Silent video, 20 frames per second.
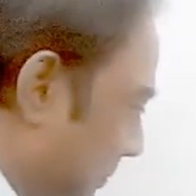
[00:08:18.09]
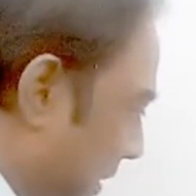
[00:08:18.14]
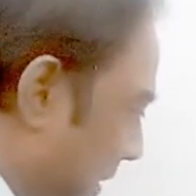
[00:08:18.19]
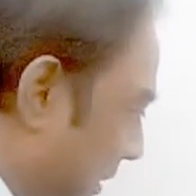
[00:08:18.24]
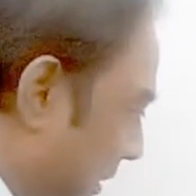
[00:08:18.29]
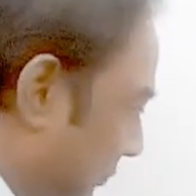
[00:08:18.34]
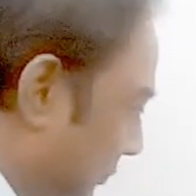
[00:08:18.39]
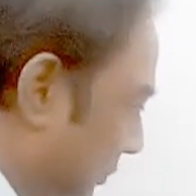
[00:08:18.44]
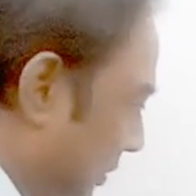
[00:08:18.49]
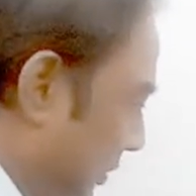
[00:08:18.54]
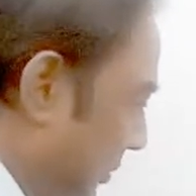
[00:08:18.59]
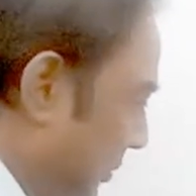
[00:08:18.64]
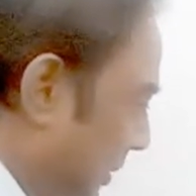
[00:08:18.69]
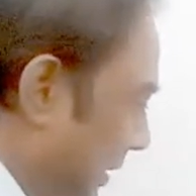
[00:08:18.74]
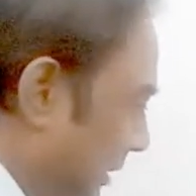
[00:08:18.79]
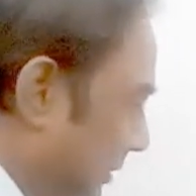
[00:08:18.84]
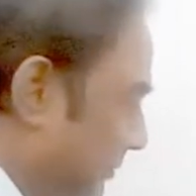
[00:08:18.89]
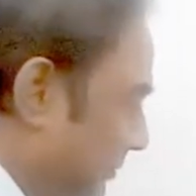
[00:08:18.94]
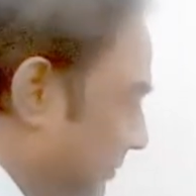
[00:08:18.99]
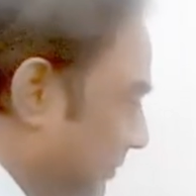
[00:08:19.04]
After
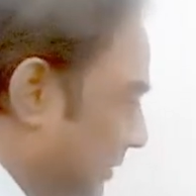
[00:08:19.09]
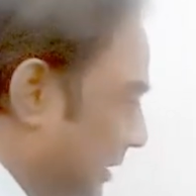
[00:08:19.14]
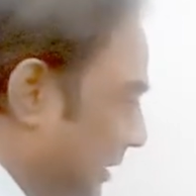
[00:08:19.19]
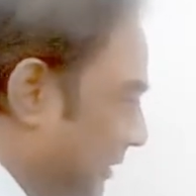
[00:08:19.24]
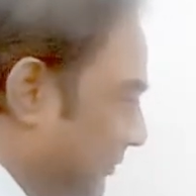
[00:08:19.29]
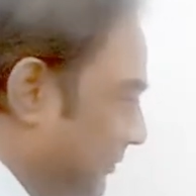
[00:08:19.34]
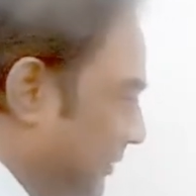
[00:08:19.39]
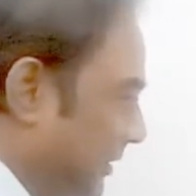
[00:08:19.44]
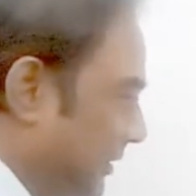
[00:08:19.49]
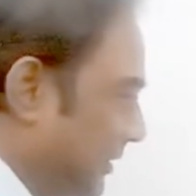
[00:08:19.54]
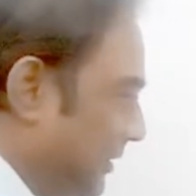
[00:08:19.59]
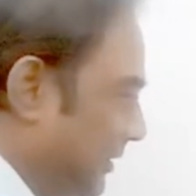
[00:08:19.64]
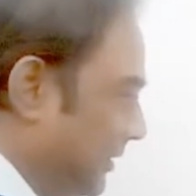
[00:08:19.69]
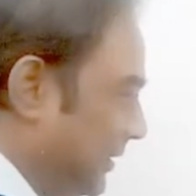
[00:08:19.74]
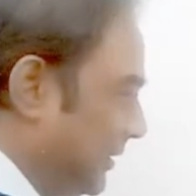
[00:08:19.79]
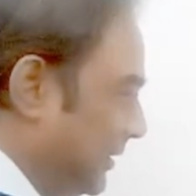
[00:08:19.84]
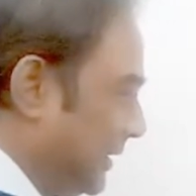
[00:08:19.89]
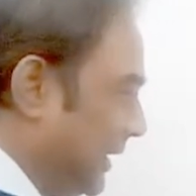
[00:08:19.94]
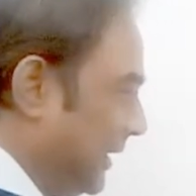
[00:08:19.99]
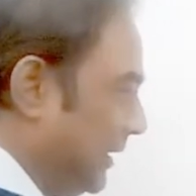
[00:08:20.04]

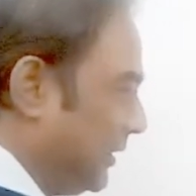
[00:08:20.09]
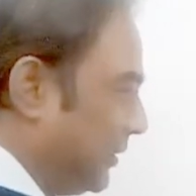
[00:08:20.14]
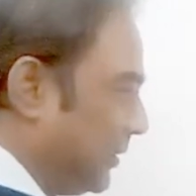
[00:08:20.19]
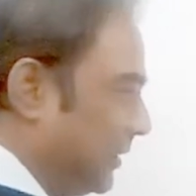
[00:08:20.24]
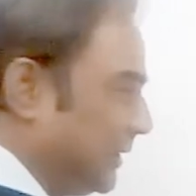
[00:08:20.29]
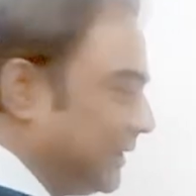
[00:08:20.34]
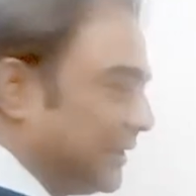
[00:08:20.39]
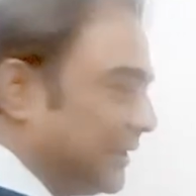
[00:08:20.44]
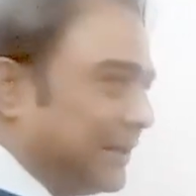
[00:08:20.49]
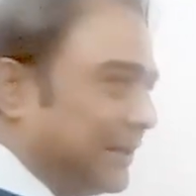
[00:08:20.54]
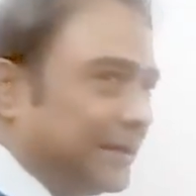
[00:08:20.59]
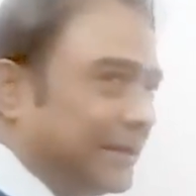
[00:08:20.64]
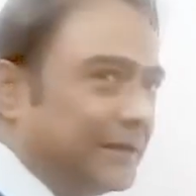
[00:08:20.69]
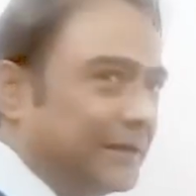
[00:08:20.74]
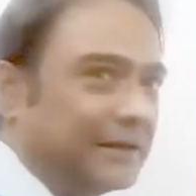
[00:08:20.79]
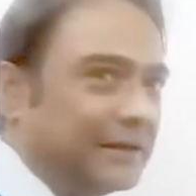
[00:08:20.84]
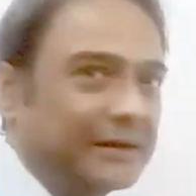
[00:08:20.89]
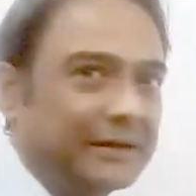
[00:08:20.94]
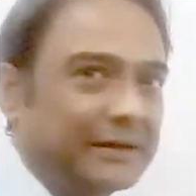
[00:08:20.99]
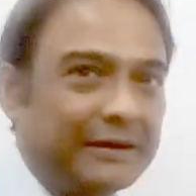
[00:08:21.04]
gained all
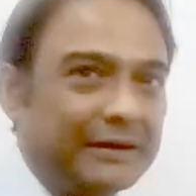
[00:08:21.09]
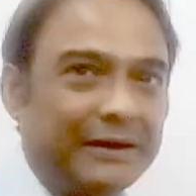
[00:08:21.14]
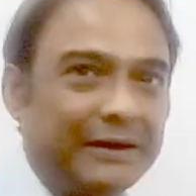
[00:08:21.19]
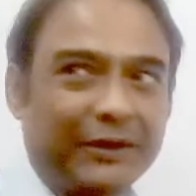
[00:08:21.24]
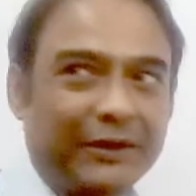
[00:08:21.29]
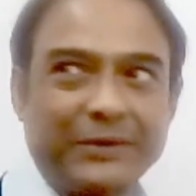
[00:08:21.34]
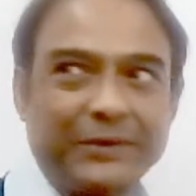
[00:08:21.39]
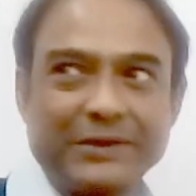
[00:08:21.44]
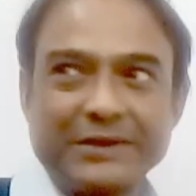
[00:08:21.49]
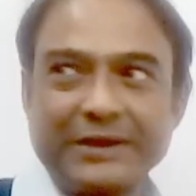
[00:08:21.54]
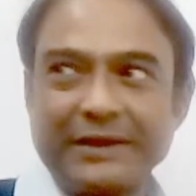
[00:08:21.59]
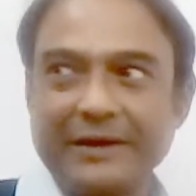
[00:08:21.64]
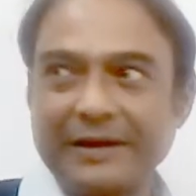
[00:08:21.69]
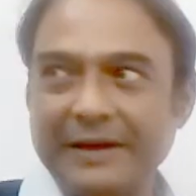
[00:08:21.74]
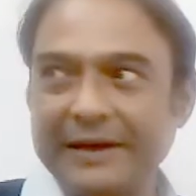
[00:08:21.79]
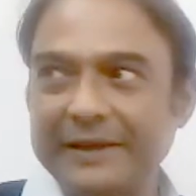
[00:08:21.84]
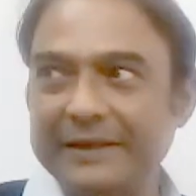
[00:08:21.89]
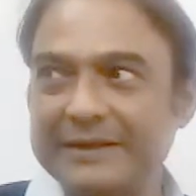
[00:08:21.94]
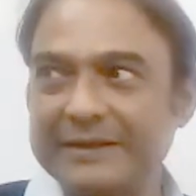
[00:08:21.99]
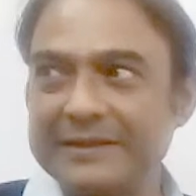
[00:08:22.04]
the requisite
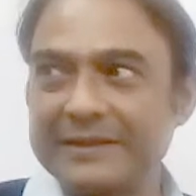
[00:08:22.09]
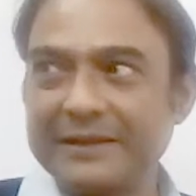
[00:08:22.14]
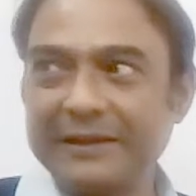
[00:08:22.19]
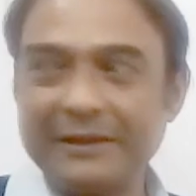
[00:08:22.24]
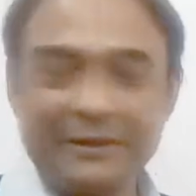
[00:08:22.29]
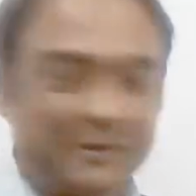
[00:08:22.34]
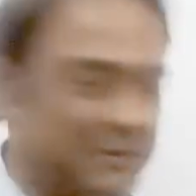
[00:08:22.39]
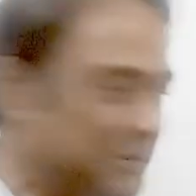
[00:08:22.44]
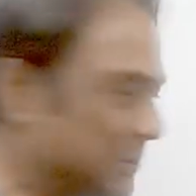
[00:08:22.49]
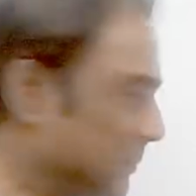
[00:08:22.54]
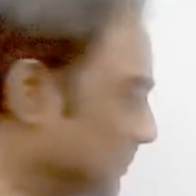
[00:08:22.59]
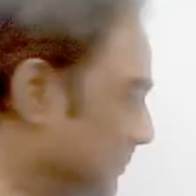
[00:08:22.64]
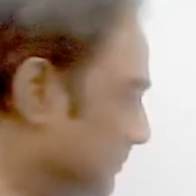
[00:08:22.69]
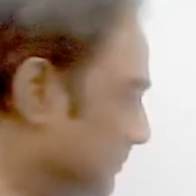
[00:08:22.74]
IELTS skills,